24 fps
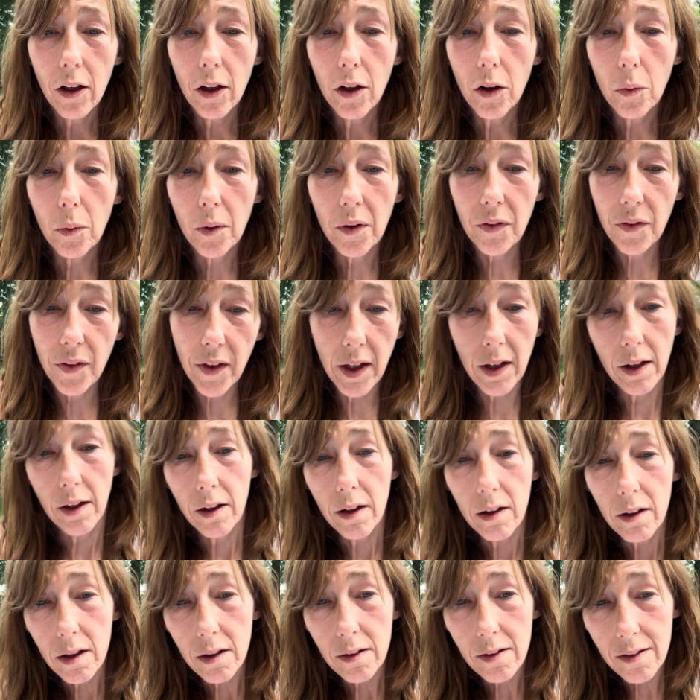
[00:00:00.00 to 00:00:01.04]
with the
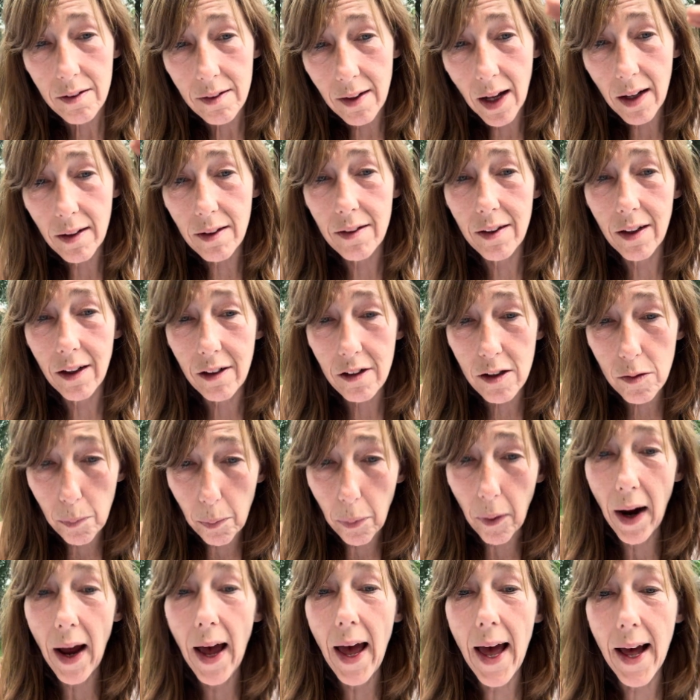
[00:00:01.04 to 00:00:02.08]
Sussex
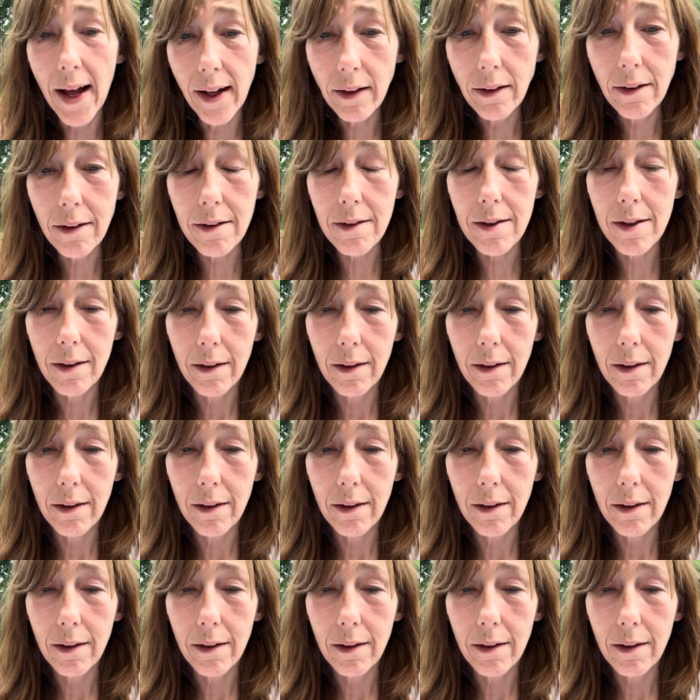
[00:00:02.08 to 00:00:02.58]
brand.